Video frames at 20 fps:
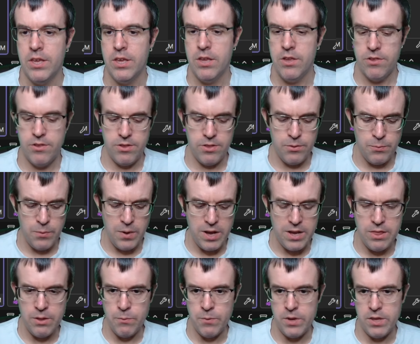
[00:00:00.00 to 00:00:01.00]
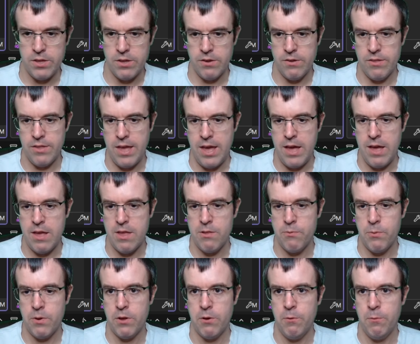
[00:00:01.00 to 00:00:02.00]
So the way that we do that
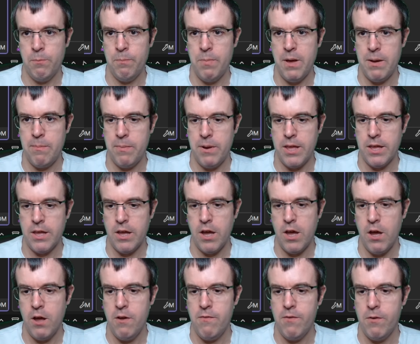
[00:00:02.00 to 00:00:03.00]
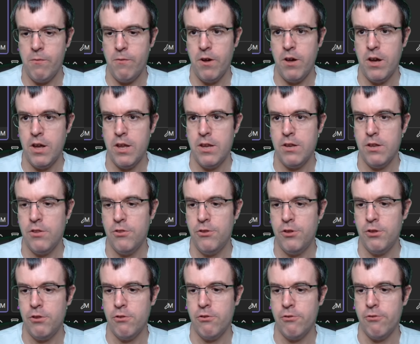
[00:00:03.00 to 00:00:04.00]
is we call public override
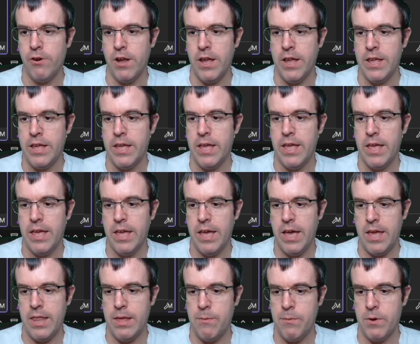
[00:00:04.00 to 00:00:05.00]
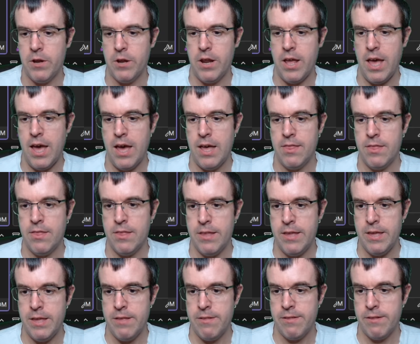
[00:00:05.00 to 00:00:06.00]
ToString, and then we're going to add
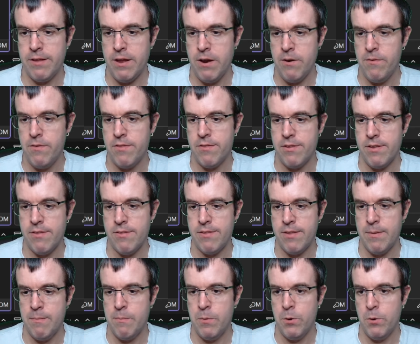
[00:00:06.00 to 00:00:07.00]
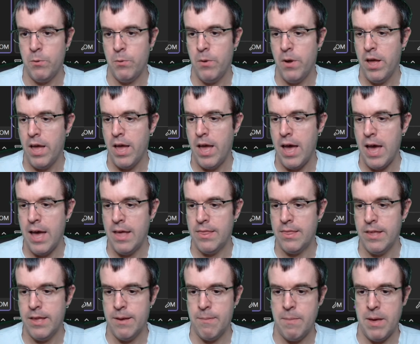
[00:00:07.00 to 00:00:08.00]
the currency symbol
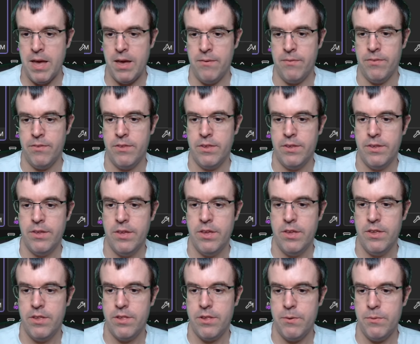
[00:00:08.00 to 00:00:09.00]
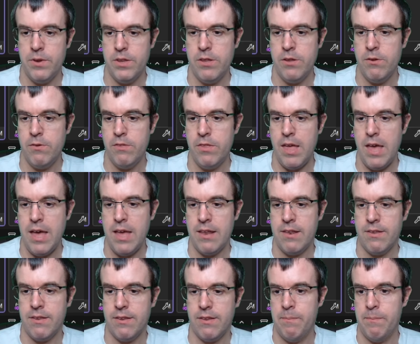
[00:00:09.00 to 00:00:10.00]
and the amount. So we do
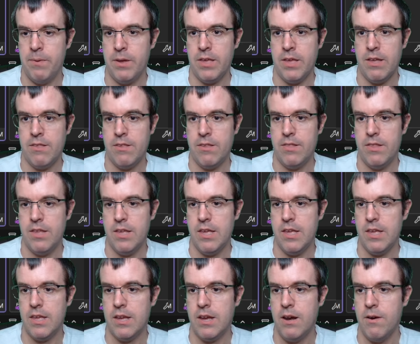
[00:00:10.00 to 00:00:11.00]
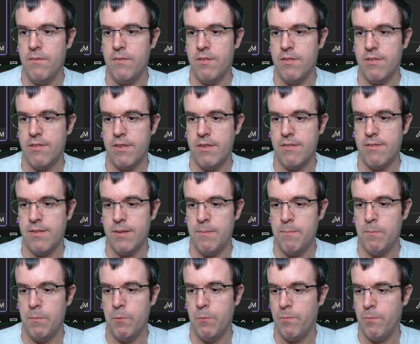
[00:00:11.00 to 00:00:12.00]
that by getting the currency
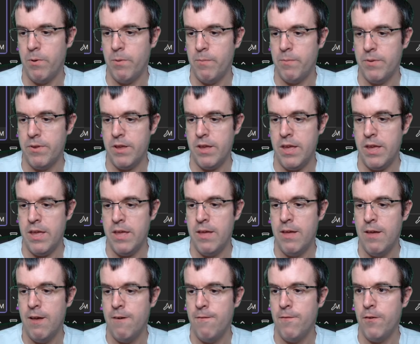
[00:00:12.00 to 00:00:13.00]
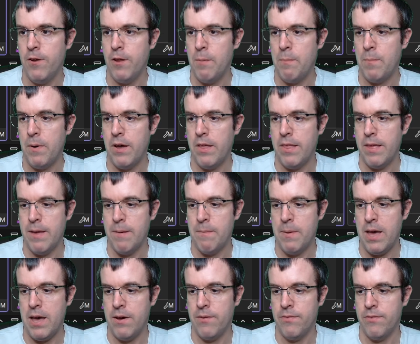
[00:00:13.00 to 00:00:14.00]
symbol property followed by the
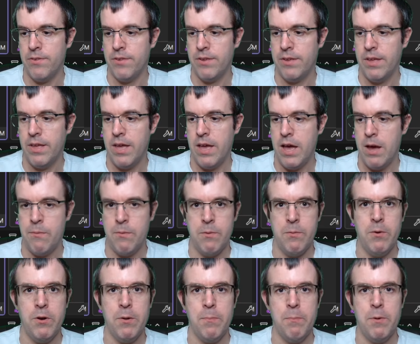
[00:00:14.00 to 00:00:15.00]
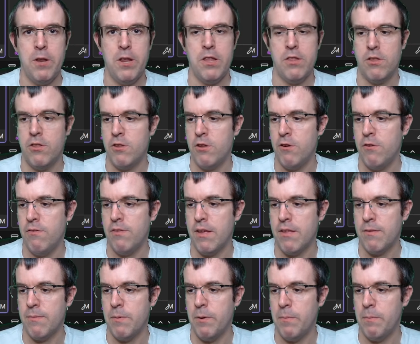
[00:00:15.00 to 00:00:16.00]
amount, and we want to put it to 2
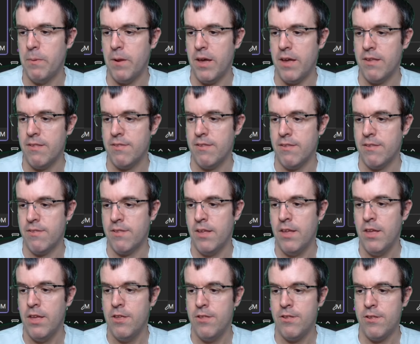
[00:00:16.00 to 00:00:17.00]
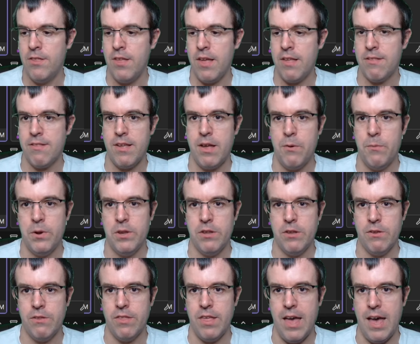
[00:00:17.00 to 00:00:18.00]
decimal places. So that's how we
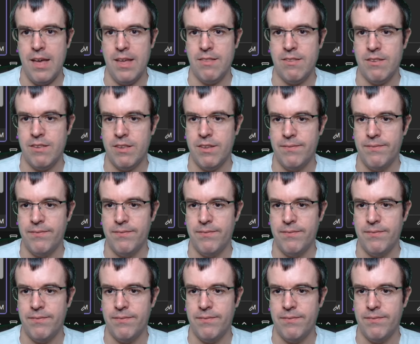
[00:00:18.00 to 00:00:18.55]
do that.